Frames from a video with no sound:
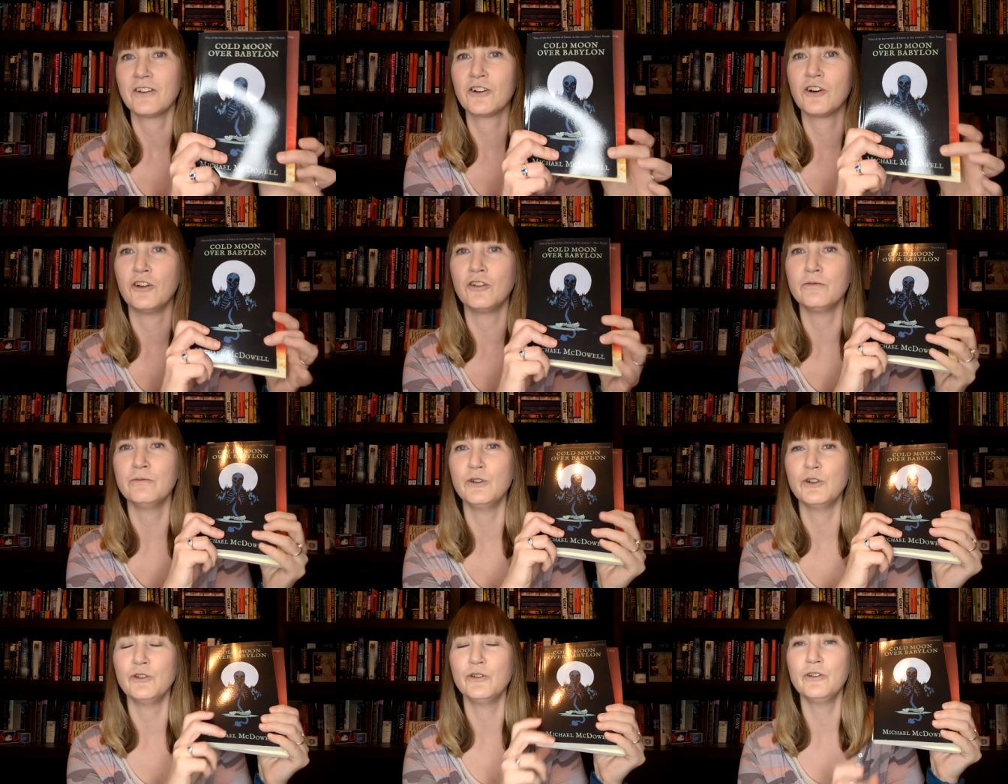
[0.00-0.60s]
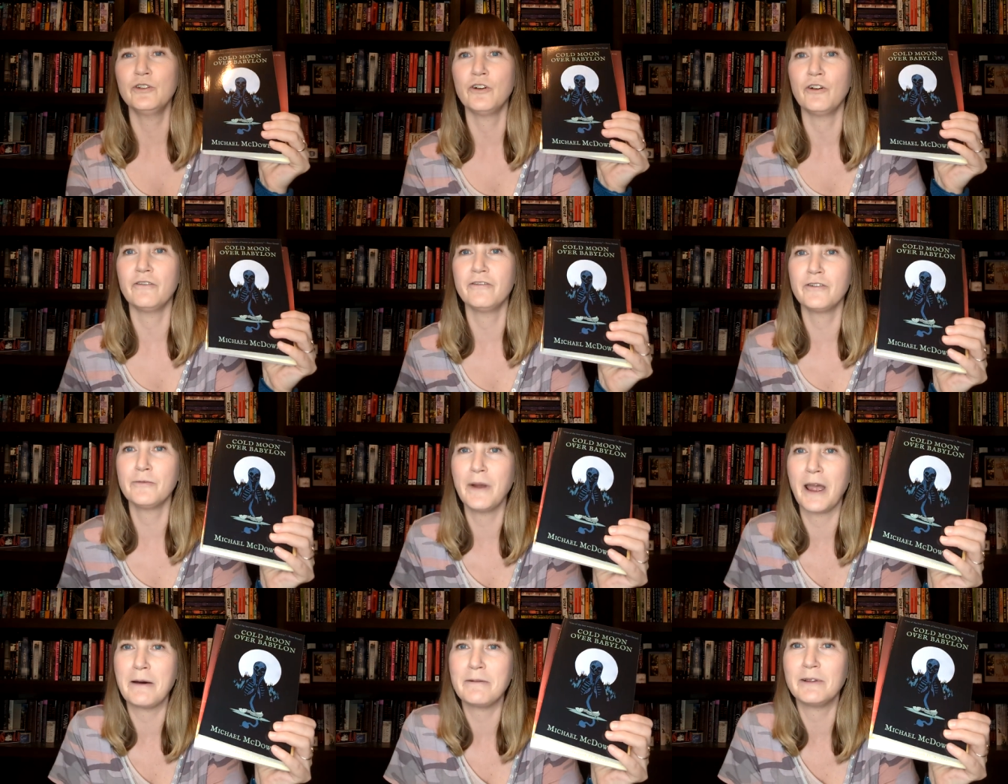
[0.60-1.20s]
Cold Moon
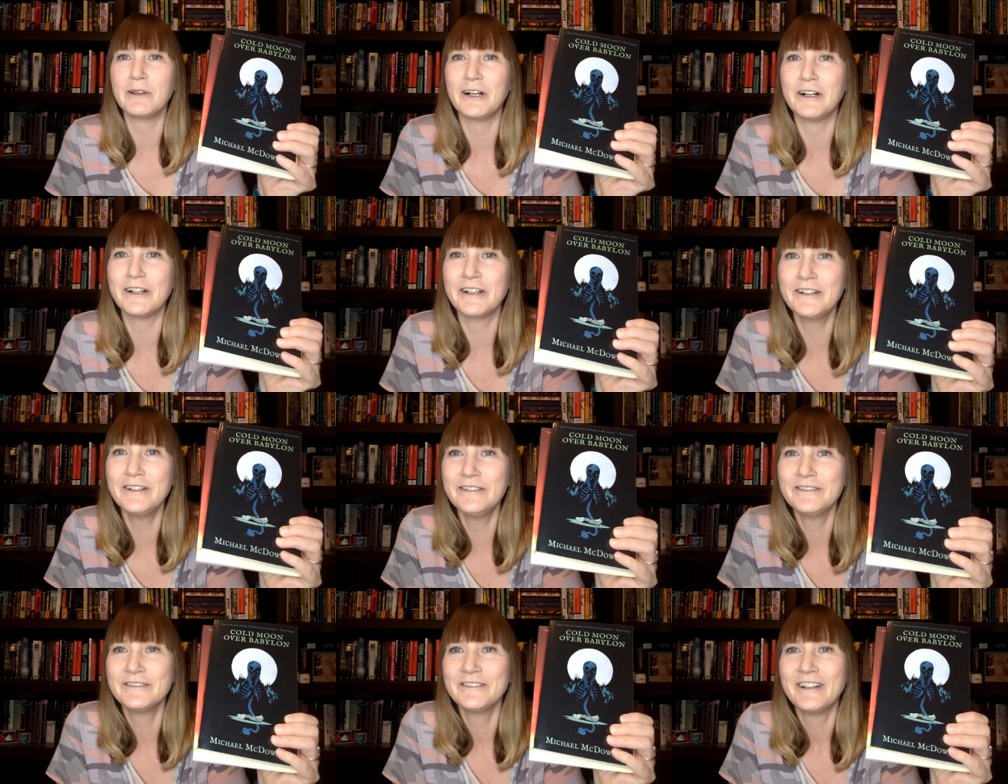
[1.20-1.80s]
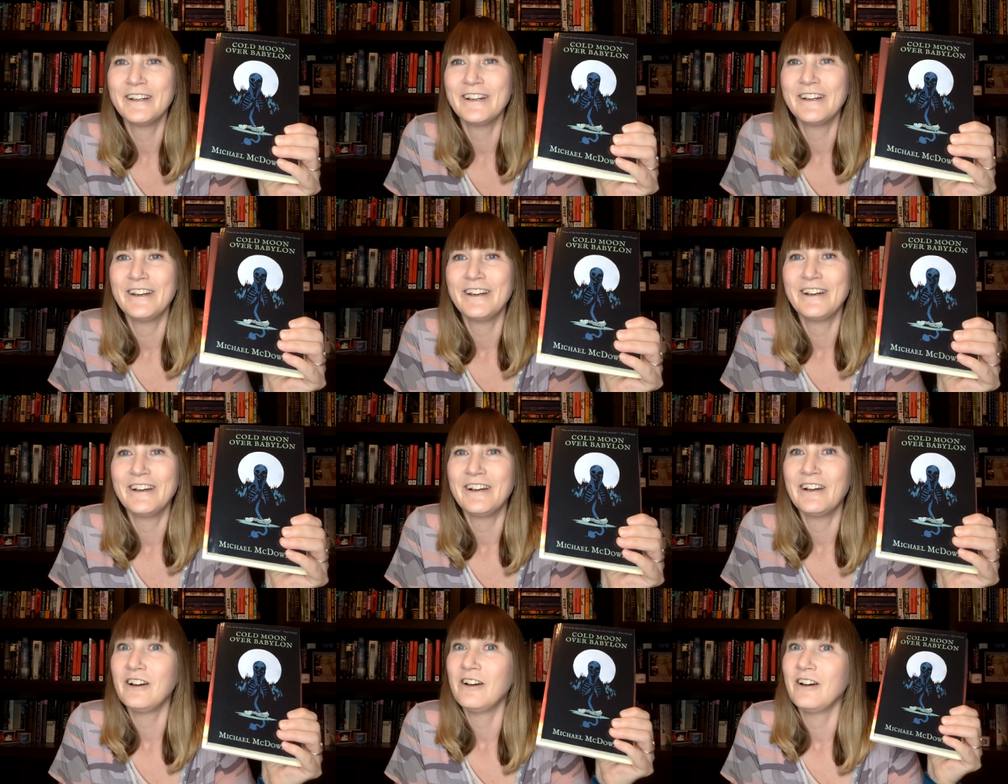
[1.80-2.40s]
Over Babylon.
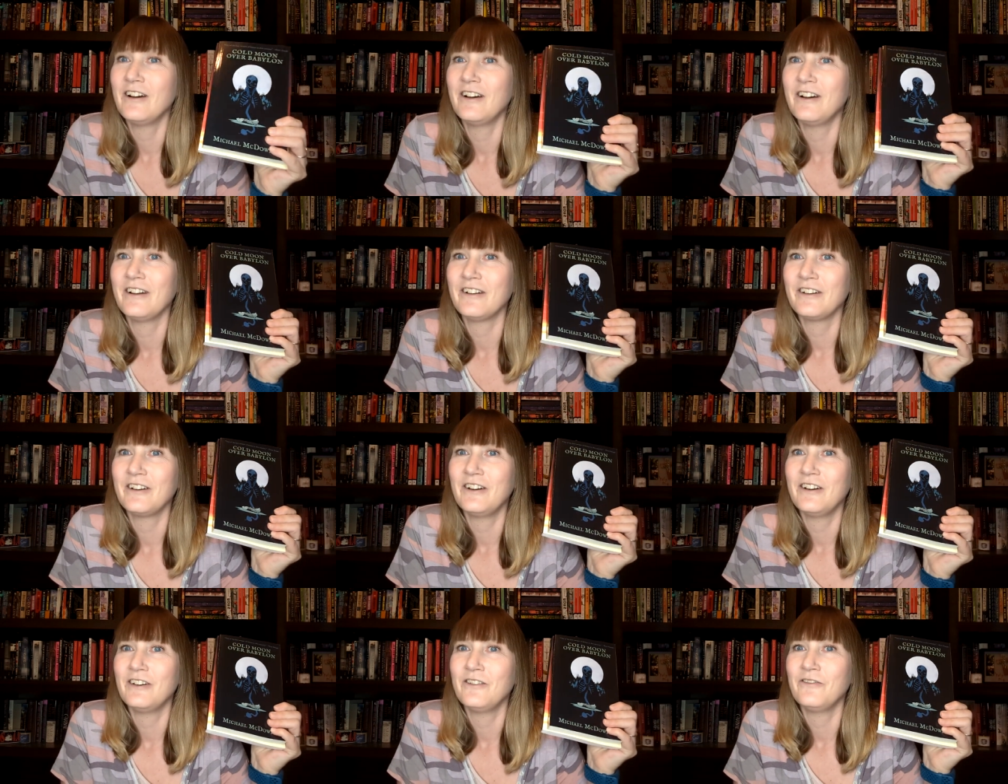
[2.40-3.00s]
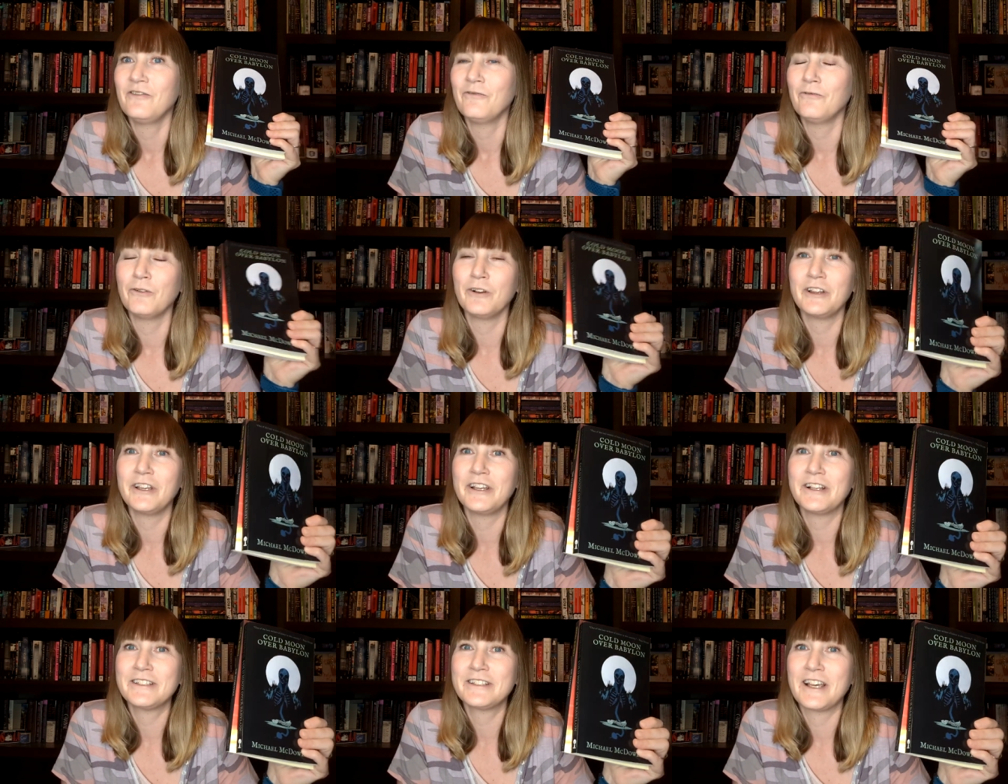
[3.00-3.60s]

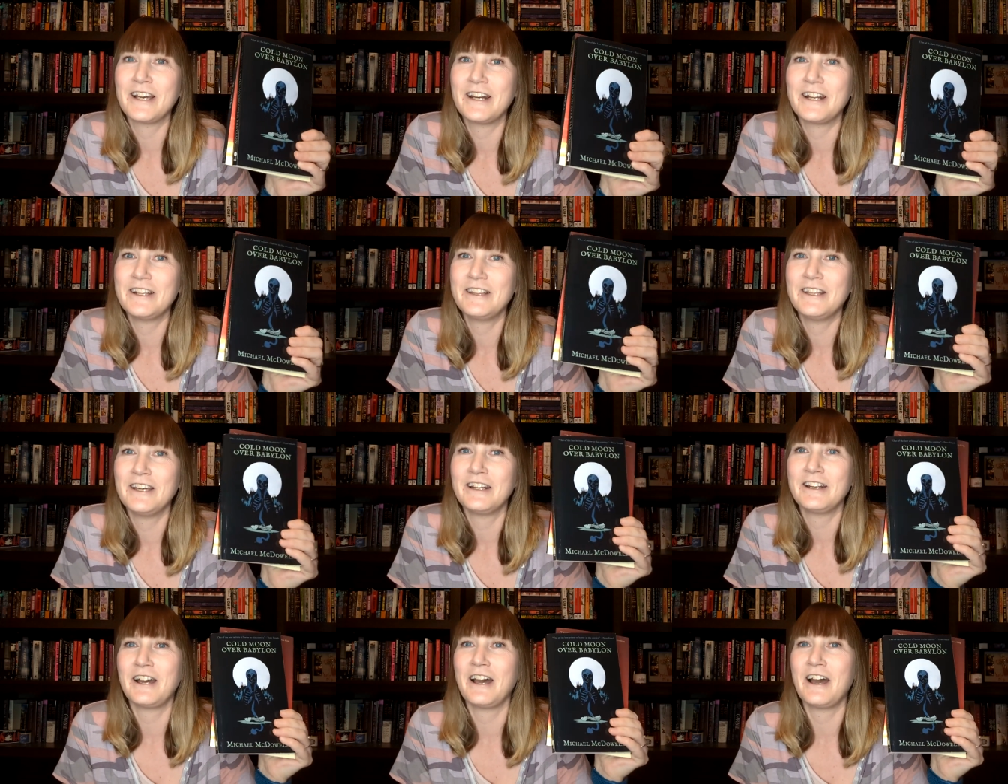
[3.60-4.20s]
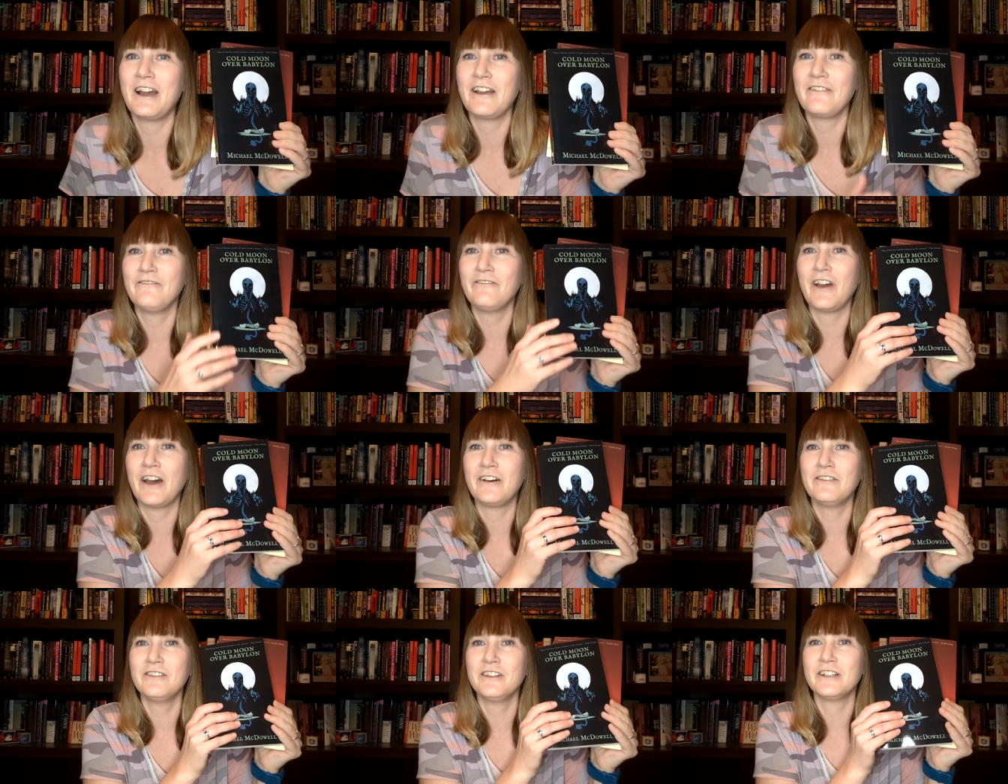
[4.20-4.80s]
Really excited that I
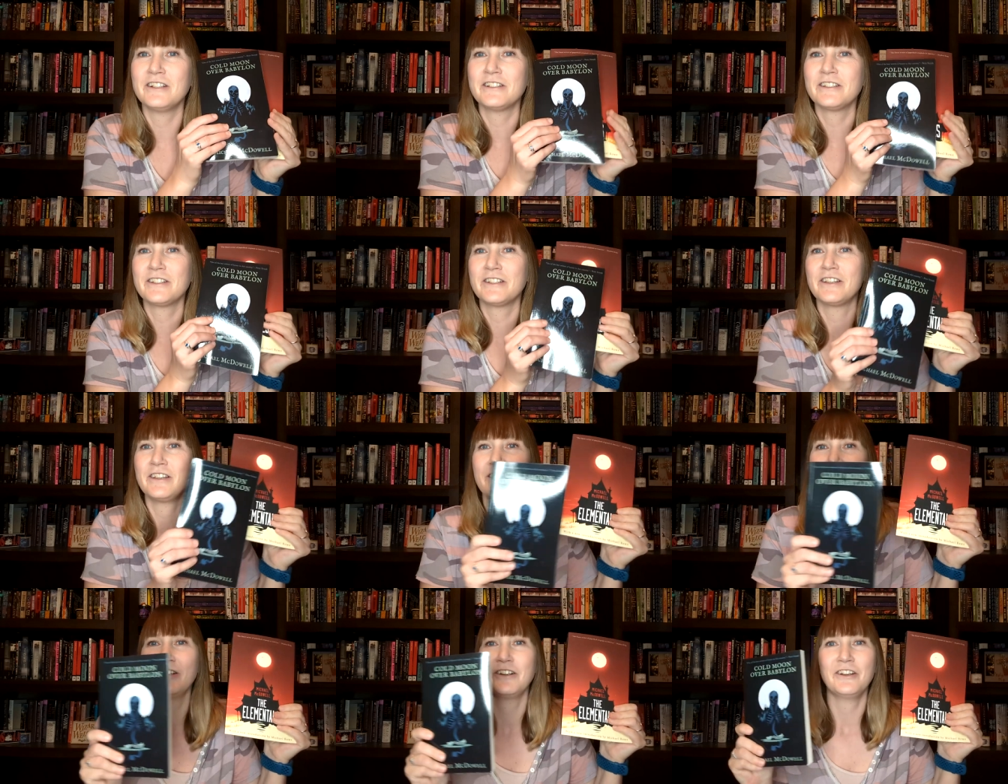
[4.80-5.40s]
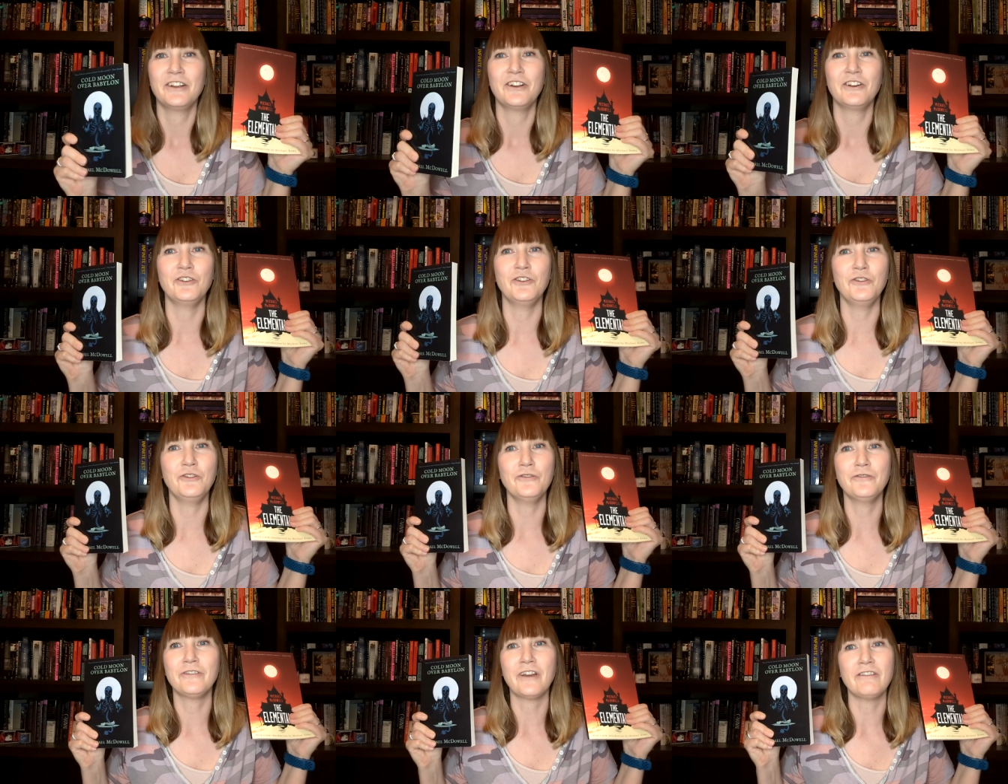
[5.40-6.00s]
found this
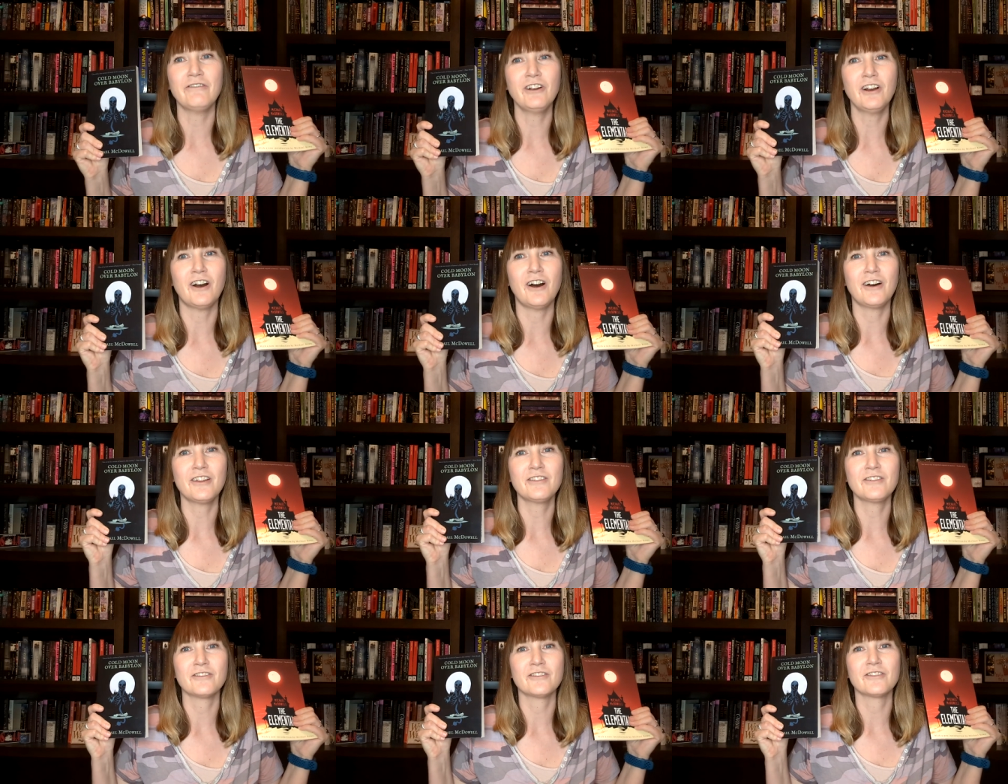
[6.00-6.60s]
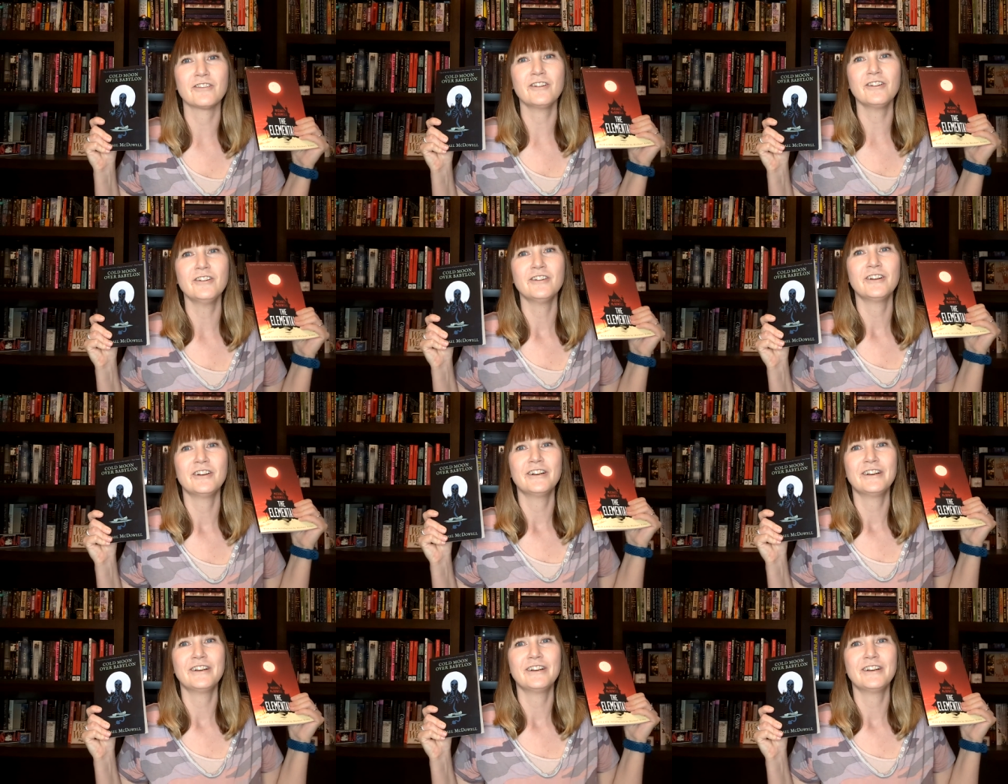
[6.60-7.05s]
new favorite author.